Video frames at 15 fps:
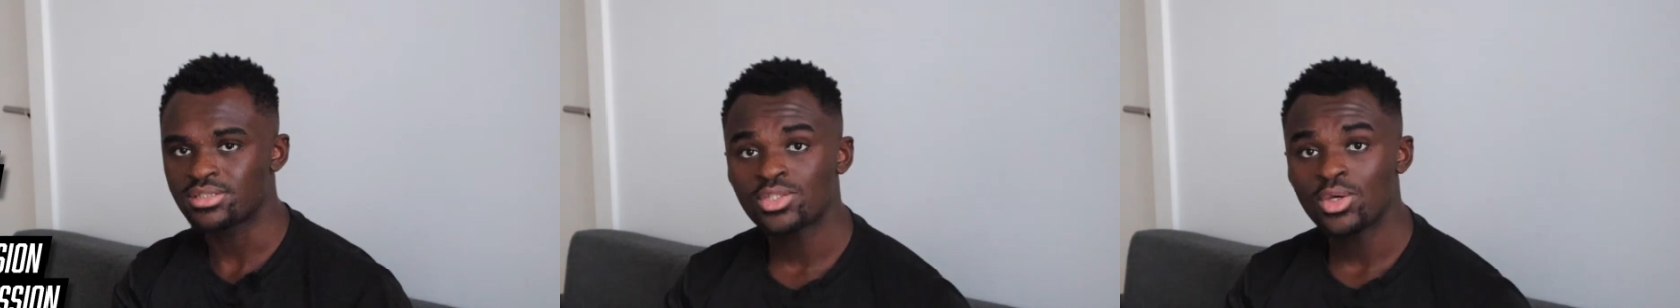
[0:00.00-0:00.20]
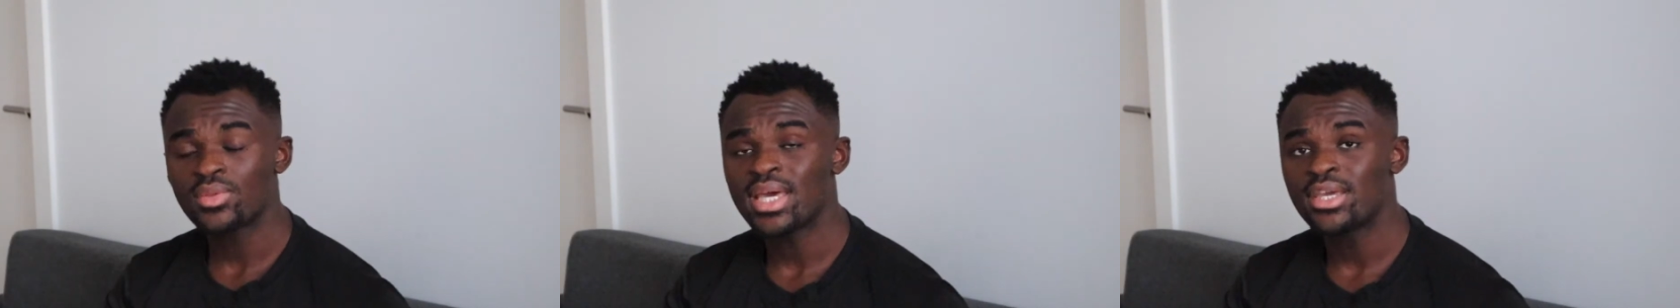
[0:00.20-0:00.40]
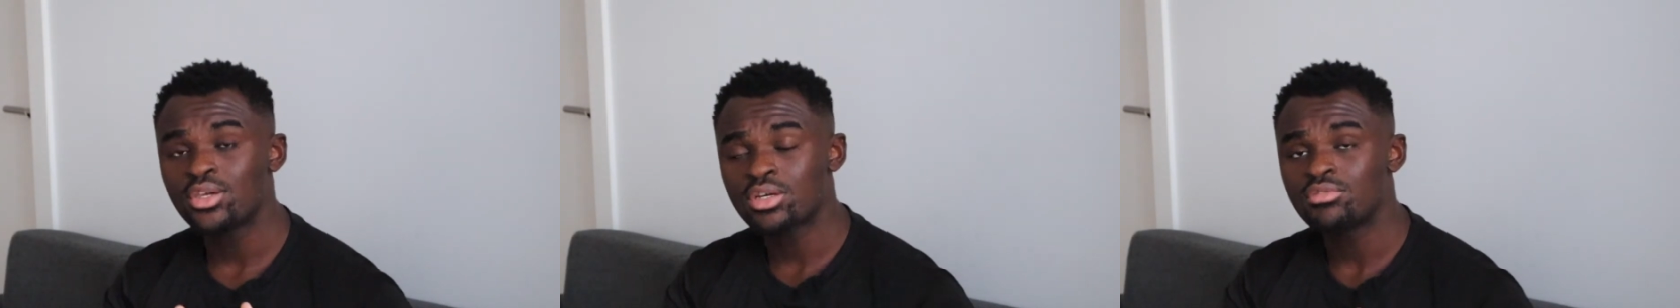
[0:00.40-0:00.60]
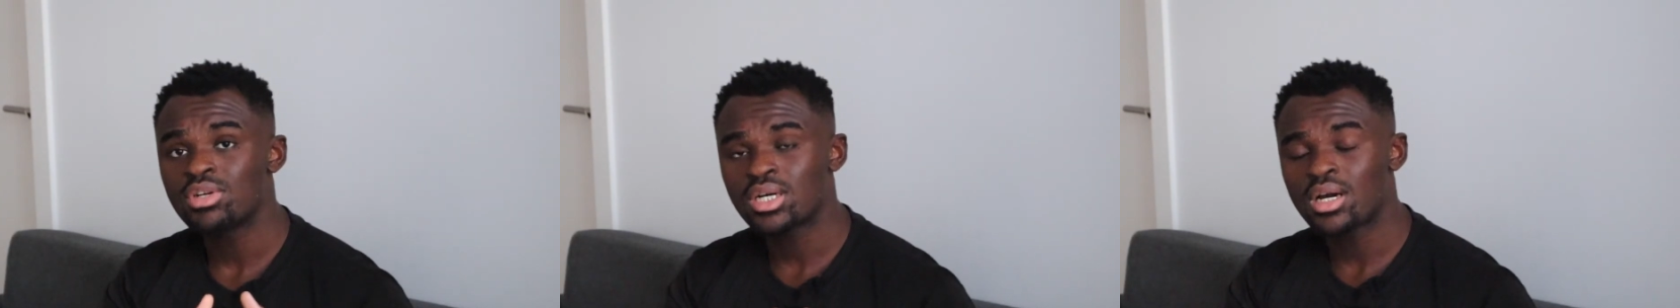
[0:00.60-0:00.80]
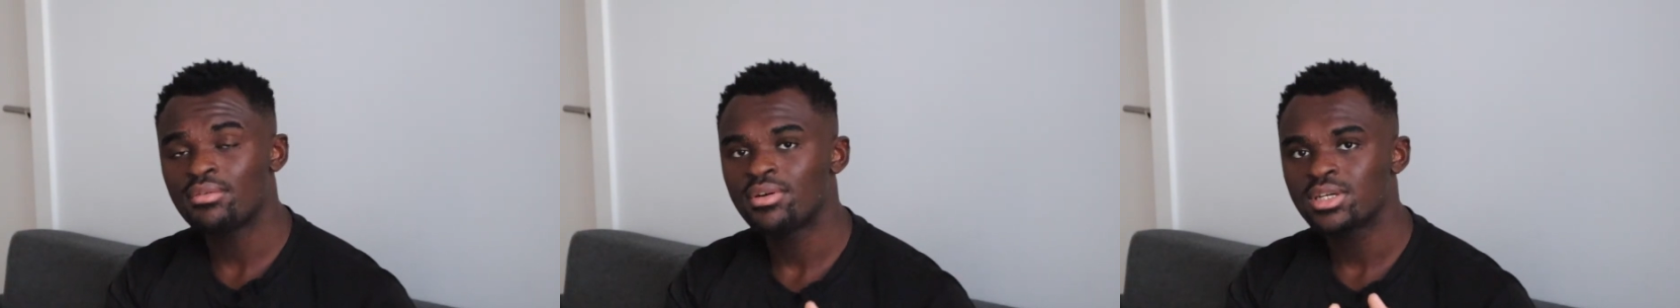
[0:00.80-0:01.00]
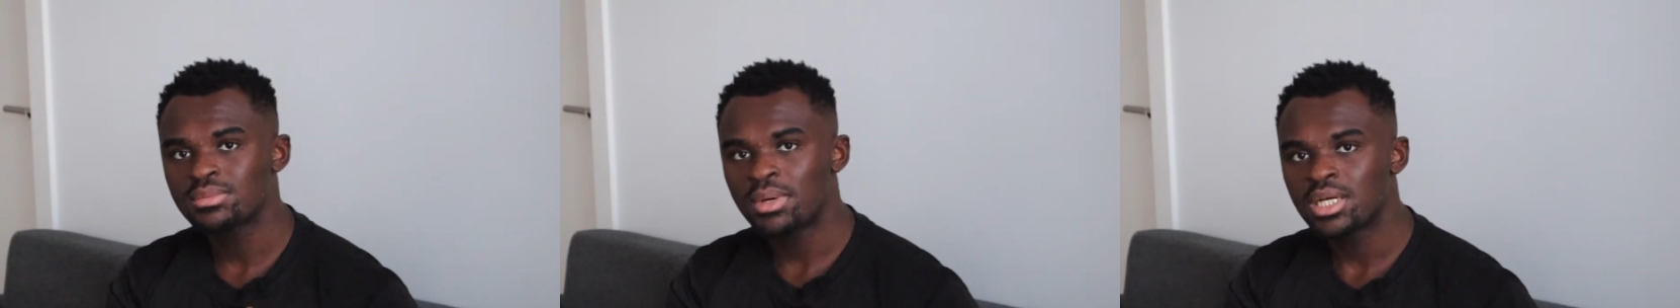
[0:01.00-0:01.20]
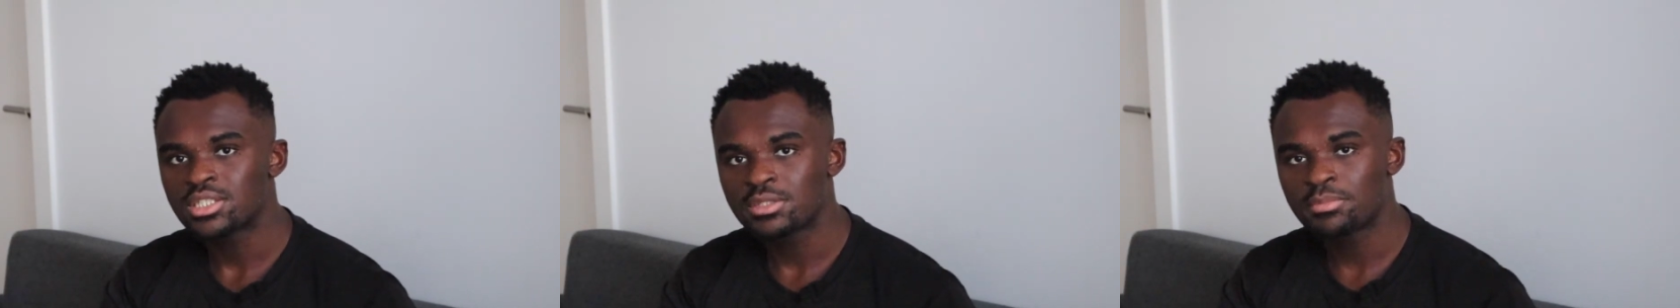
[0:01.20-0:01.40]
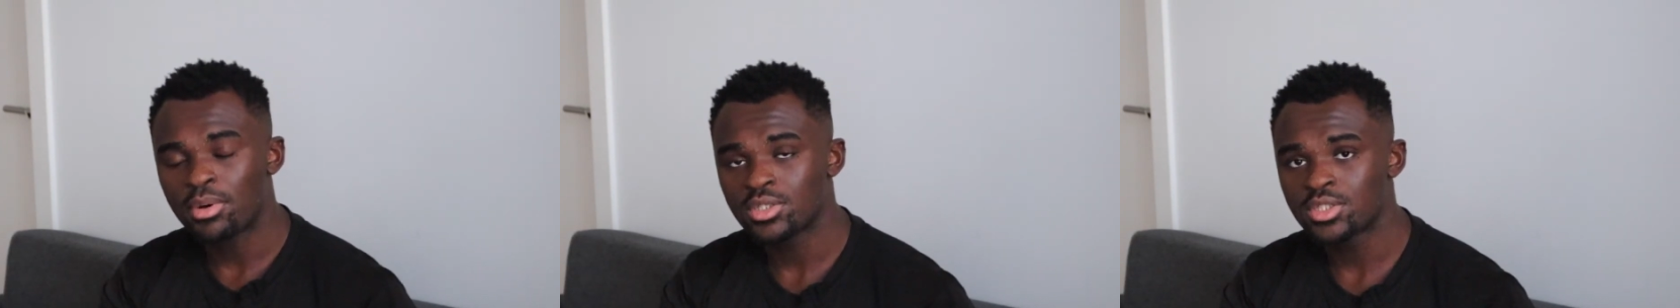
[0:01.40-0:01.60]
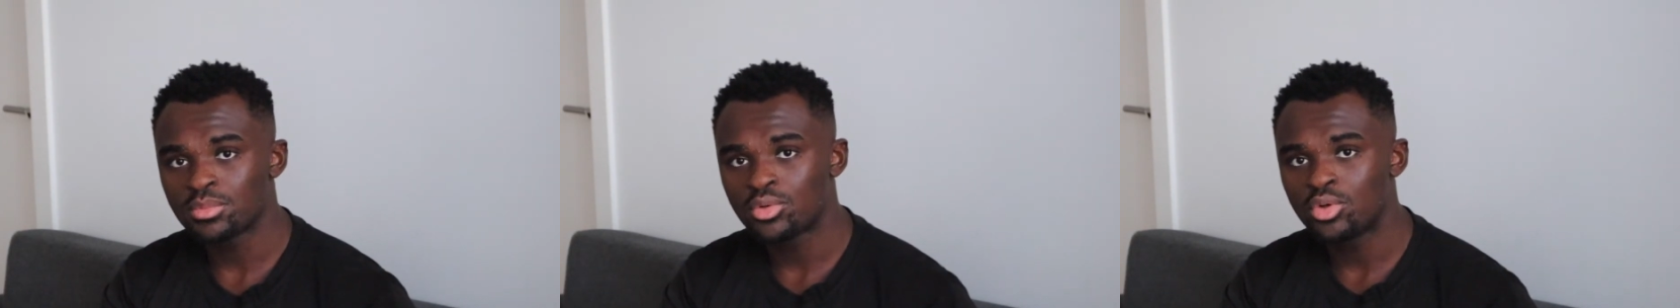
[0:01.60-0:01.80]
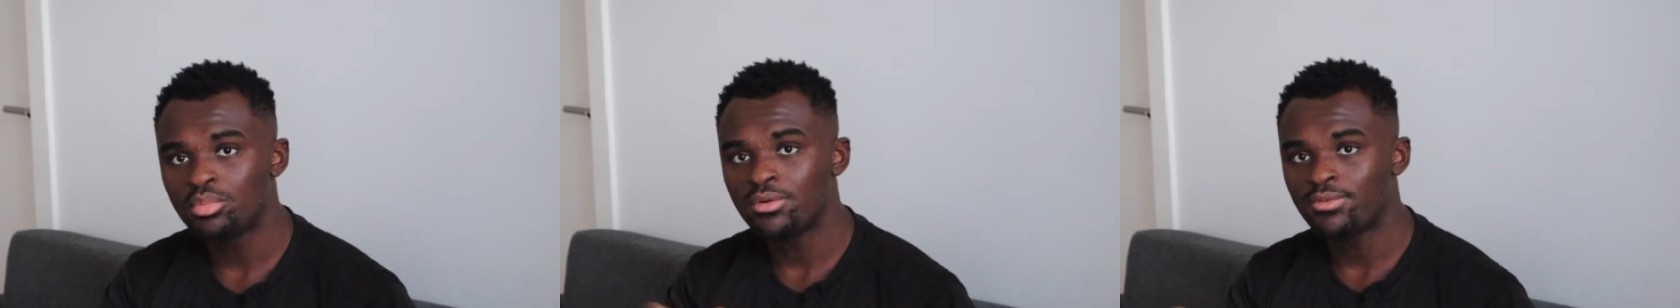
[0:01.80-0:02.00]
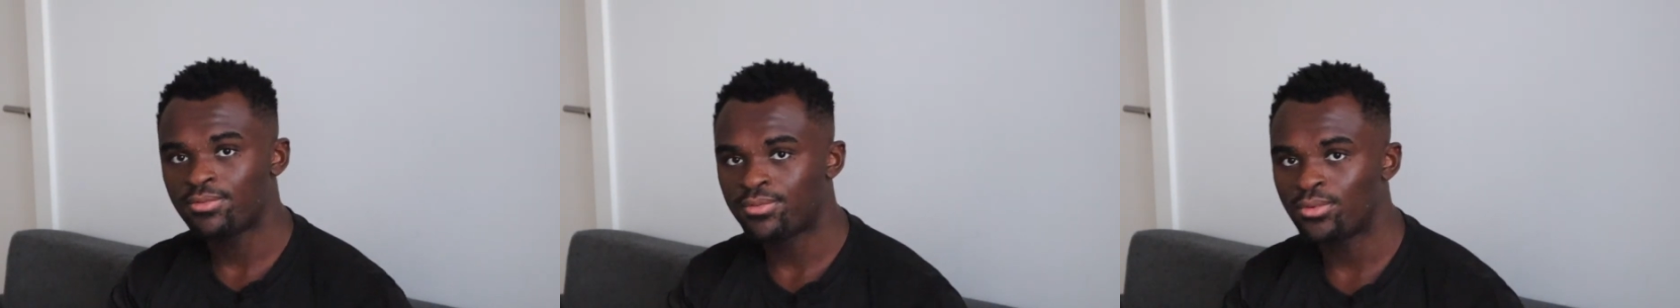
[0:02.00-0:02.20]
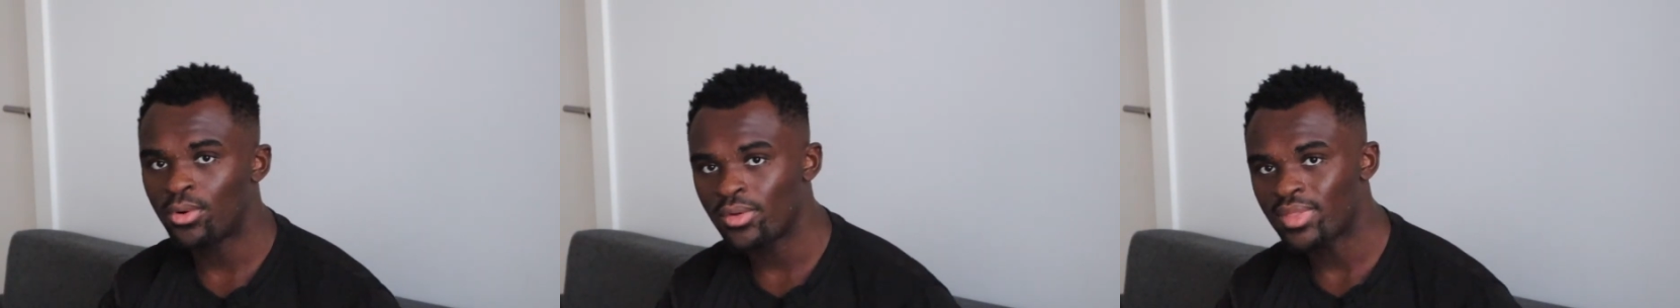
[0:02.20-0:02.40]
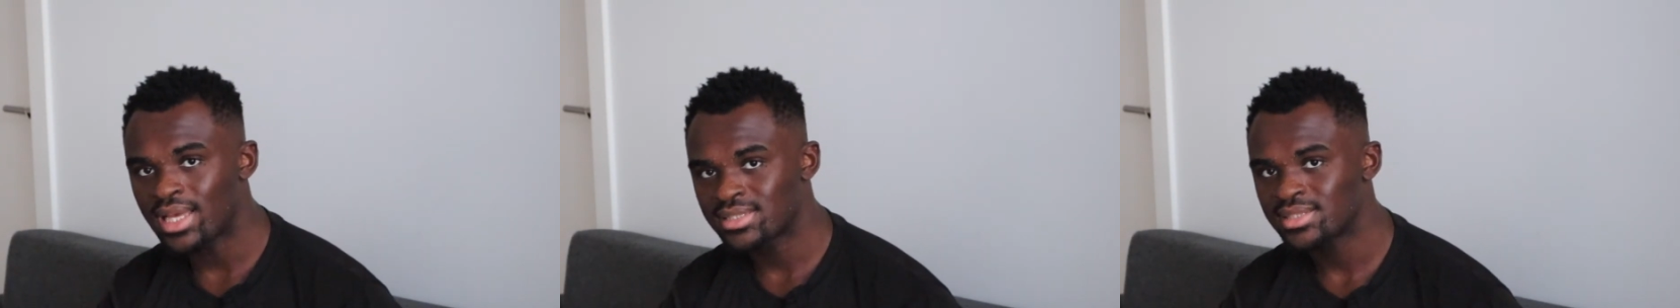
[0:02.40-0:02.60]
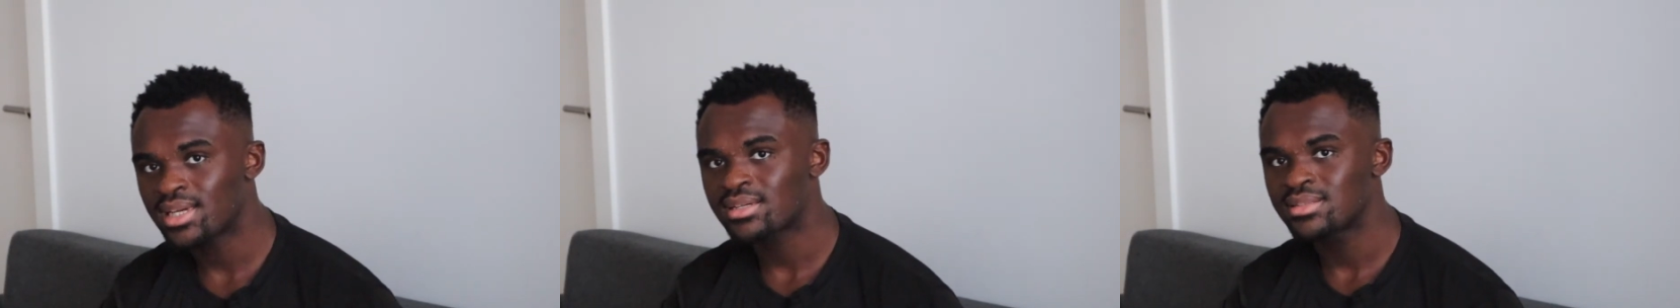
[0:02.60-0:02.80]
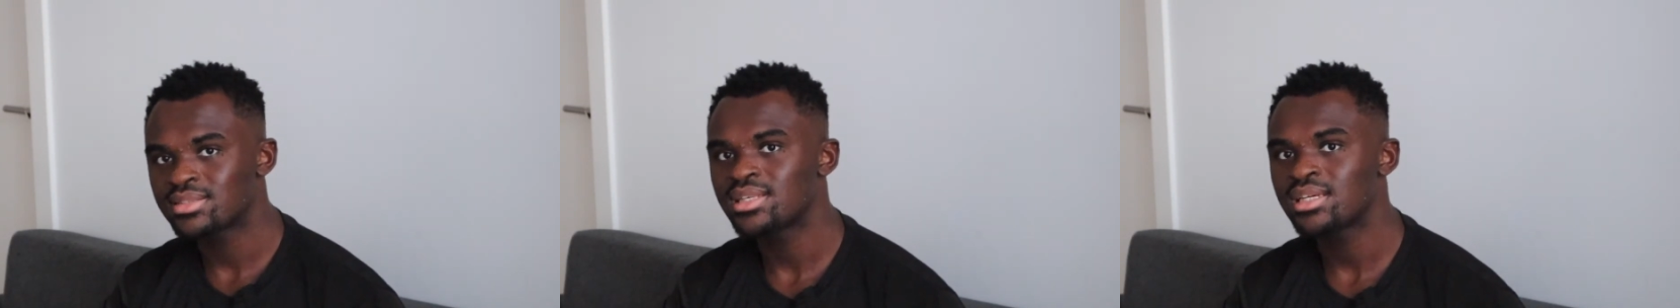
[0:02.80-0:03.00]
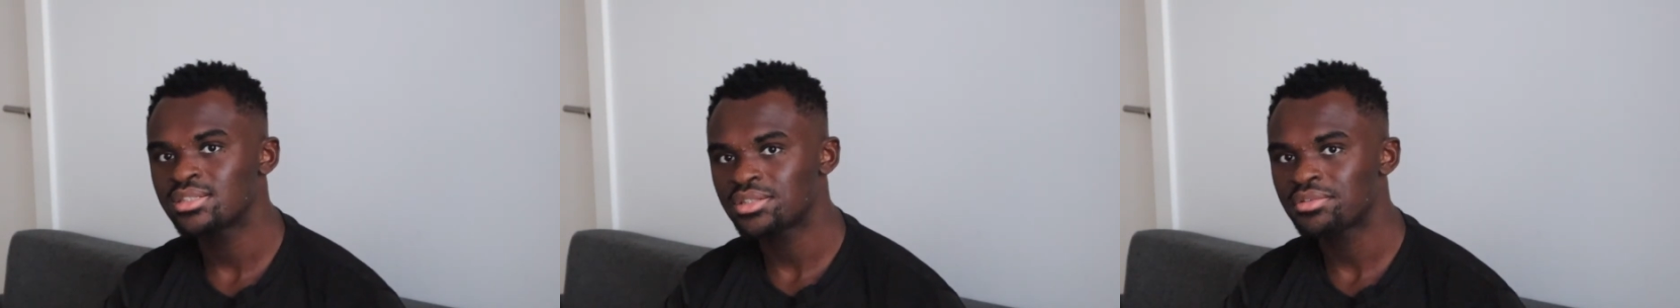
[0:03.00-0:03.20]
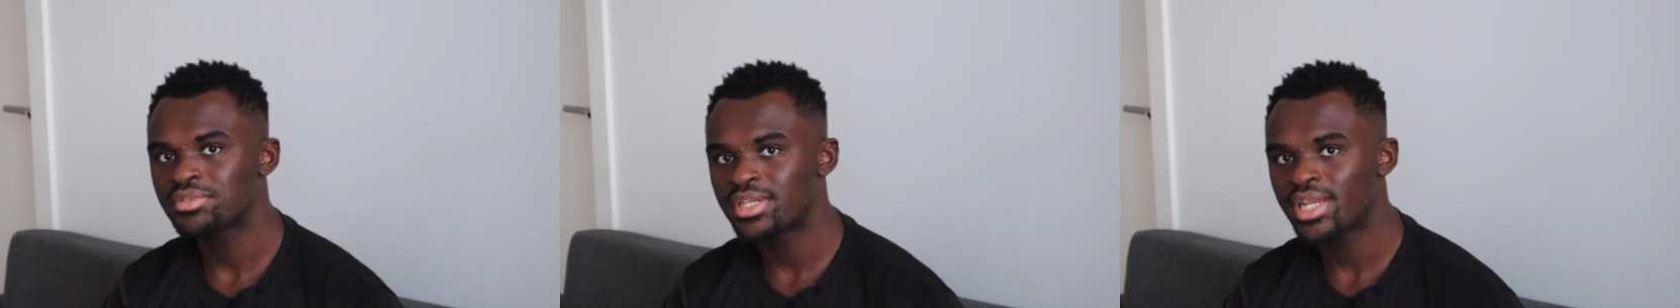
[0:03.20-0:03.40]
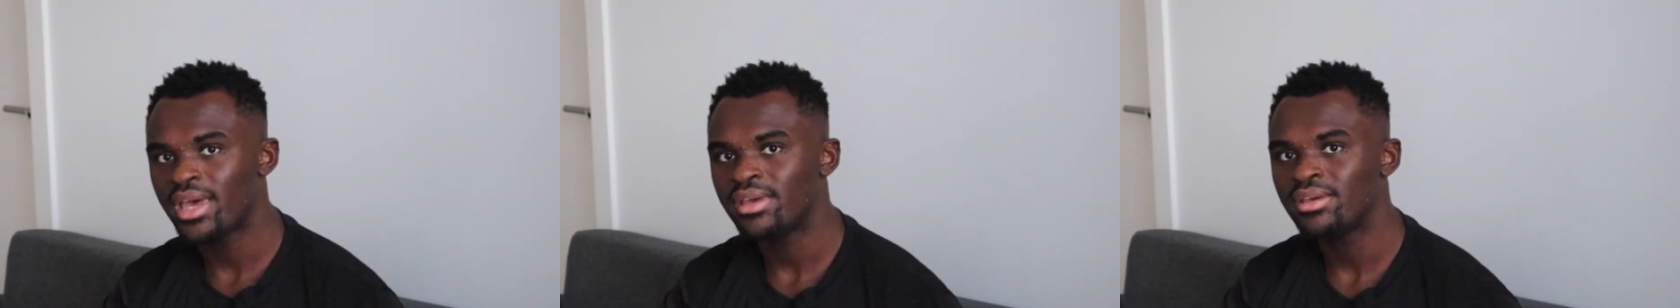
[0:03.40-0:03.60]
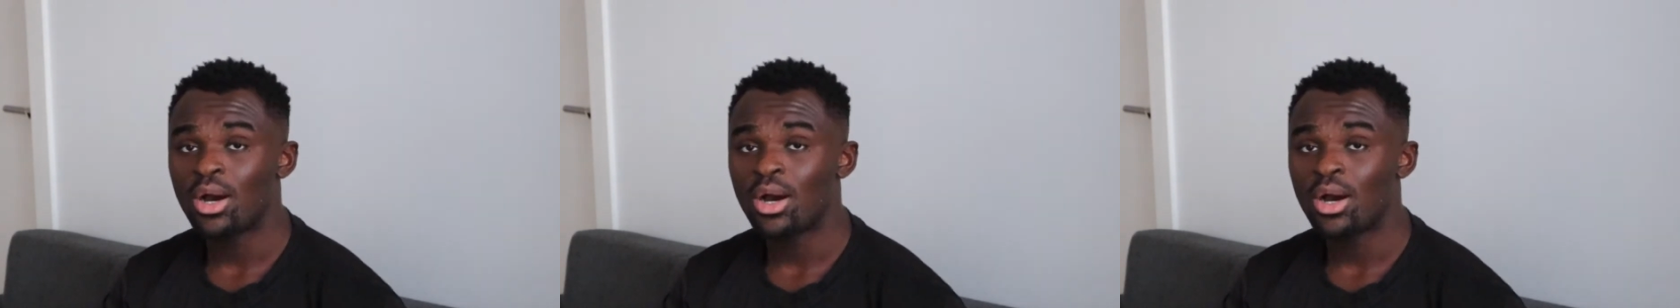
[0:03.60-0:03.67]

so that you can recover as much as possible before that second session of the day.